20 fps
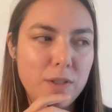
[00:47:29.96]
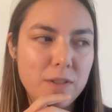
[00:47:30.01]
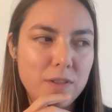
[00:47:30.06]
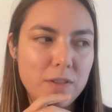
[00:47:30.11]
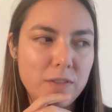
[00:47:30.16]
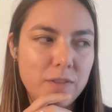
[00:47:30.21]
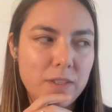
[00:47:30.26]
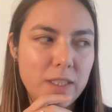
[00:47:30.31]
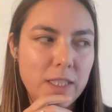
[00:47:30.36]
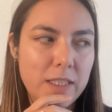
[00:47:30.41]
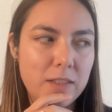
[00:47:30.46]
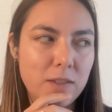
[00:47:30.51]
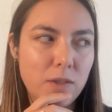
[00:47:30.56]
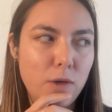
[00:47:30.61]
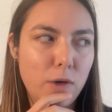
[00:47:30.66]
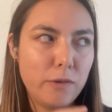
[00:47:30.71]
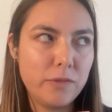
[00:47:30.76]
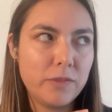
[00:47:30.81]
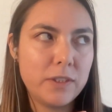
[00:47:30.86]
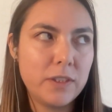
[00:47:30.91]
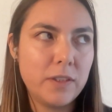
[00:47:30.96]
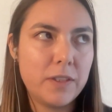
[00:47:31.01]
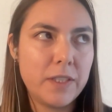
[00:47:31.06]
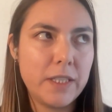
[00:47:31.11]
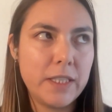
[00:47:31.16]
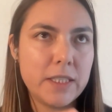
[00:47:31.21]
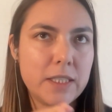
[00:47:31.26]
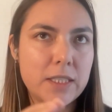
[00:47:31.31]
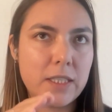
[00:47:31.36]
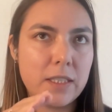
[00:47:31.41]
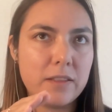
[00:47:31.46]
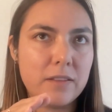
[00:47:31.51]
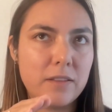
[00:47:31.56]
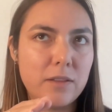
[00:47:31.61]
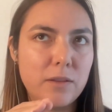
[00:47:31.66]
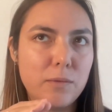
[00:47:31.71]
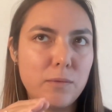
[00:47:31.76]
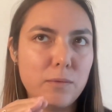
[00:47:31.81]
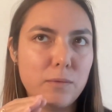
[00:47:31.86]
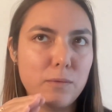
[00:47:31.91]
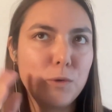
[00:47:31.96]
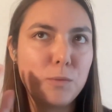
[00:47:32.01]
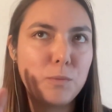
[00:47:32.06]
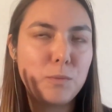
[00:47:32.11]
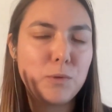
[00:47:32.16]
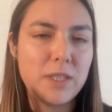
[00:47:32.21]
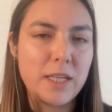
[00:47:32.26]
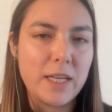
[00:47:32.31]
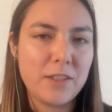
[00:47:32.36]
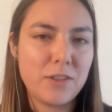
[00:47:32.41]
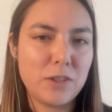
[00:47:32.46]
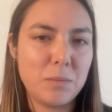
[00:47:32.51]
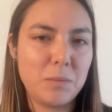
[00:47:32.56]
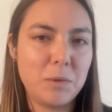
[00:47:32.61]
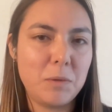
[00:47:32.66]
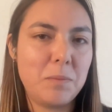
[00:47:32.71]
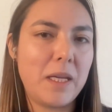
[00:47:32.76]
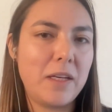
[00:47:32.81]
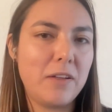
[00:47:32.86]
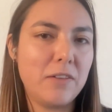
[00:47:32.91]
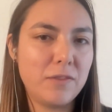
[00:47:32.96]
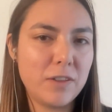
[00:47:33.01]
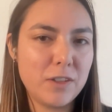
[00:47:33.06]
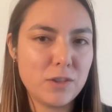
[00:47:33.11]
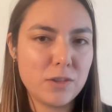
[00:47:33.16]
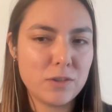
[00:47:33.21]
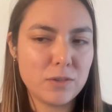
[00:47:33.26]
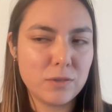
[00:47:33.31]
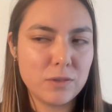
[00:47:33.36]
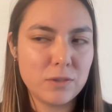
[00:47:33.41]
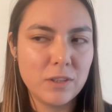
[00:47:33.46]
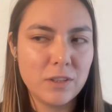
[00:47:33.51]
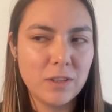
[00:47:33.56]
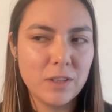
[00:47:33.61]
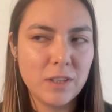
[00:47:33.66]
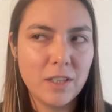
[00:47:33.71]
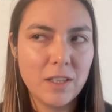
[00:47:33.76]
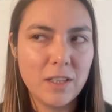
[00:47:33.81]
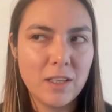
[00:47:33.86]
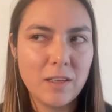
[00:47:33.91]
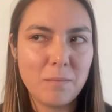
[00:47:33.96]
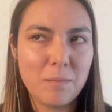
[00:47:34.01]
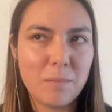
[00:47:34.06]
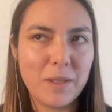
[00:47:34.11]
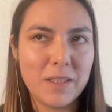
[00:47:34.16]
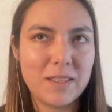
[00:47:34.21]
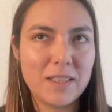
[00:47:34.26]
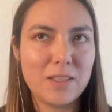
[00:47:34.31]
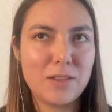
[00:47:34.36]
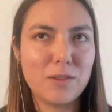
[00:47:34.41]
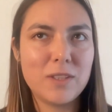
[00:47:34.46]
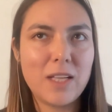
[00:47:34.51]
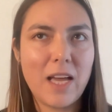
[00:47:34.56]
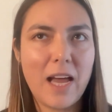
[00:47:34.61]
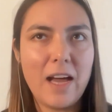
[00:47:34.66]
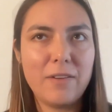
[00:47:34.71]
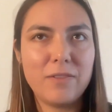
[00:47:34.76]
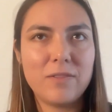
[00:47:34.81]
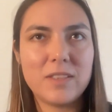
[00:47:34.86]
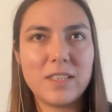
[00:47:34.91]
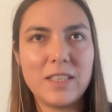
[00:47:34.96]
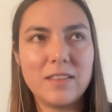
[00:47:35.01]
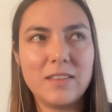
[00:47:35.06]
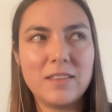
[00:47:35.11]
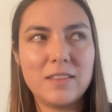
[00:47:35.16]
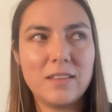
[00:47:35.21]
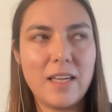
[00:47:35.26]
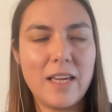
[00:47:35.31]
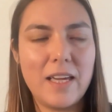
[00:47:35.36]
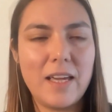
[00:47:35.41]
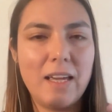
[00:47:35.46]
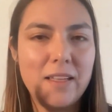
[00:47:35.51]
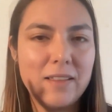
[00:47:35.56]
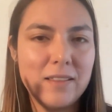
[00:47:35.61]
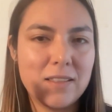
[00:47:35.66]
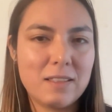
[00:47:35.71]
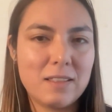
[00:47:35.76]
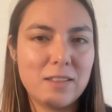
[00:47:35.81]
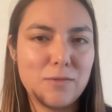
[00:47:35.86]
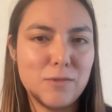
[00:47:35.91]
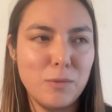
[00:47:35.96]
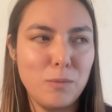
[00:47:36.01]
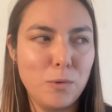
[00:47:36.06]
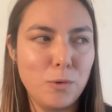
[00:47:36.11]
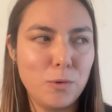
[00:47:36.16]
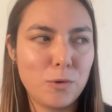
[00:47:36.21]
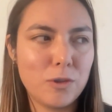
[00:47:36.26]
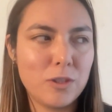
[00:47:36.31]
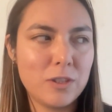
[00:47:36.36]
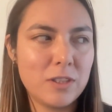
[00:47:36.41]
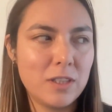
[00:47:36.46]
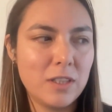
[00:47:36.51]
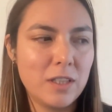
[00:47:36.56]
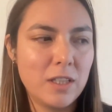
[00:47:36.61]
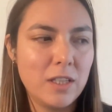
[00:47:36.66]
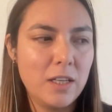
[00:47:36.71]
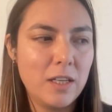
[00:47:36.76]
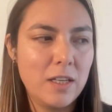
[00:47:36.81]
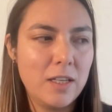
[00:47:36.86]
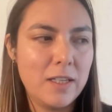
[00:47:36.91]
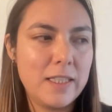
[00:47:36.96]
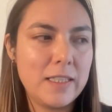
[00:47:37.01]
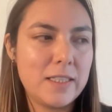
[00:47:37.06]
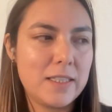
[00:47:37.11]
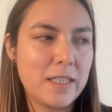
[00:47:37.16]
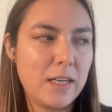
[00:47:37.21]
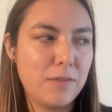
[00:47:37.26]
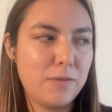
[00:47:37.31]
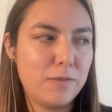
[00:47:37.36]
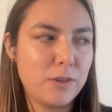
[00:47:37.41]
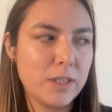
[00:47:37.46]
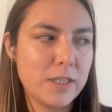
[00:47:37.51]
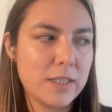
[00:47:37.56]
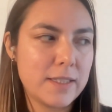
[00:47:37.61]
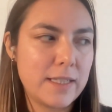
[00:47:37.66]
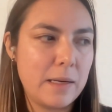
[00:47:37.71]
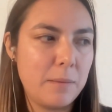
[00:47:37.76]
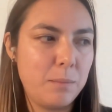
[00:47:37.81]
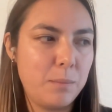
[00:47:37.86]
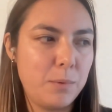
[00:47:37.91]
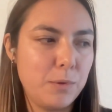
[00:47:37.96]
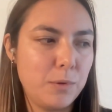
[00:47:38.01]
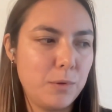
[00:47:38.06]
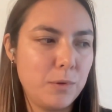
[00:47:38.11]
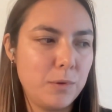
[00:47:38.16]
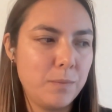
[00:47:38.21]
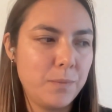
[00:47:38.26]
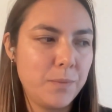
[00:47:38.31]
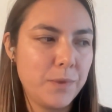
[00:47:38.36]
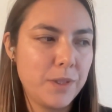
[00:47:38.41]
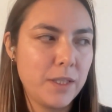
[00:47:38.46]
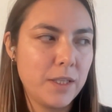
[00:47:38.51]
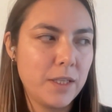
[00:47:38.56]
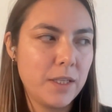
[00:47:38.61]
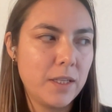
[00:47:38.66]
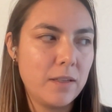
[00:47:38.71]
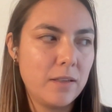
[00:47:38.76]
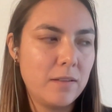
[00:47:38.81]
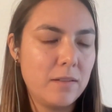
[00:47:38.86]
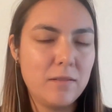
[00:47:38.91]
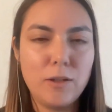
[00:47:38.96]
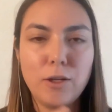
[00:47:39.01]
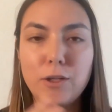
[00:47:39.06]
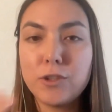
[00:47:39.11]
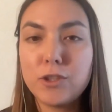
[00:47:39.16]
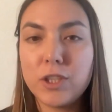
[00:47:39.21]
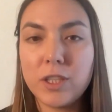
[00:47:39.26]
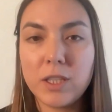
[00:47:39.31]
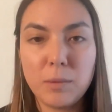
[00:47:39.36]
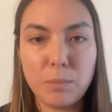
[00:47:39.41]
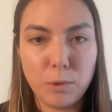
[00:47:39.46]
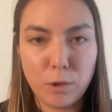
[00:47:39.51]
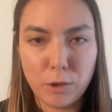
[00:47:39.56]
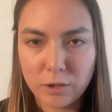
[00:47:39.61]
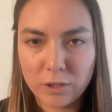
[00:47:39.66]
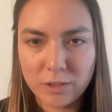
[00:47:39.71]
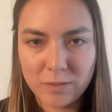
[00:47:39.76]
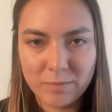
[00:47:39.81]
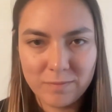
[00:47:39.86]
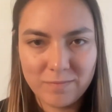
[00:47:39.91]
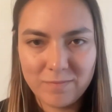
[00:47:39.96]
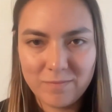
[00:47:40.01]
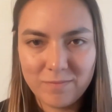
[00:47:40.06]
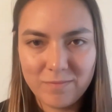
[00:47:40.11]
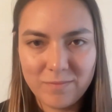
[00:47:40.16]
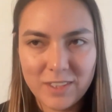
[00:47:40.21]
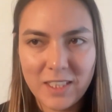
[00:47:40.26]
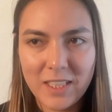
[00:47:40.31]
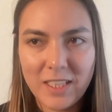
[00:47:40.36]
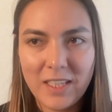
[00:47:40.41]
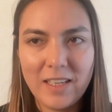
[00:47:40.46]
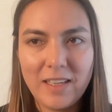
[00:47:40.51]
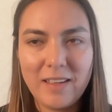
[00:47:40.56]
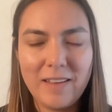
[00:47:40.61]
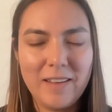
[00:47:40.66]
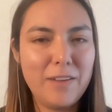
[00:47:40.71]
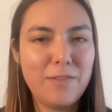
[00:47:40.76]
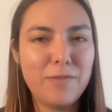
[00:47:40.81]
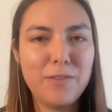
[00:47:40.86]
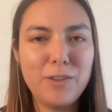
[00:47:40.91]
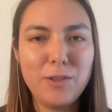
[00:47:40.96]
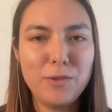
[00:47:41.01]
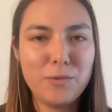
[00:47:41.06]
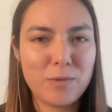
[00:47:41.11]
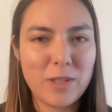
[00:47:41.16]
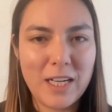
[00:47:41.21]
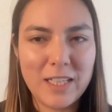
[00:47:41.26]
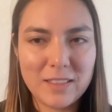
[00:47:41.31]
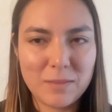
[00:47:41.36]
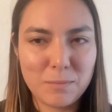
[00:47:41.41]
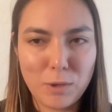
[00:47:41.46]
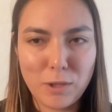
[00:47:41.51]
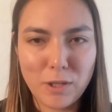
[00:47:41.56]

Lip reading: of that, often things that would potentially be beneficial, but they don't have that instant reward. Let's say, for example, launching a blog. If you write a blog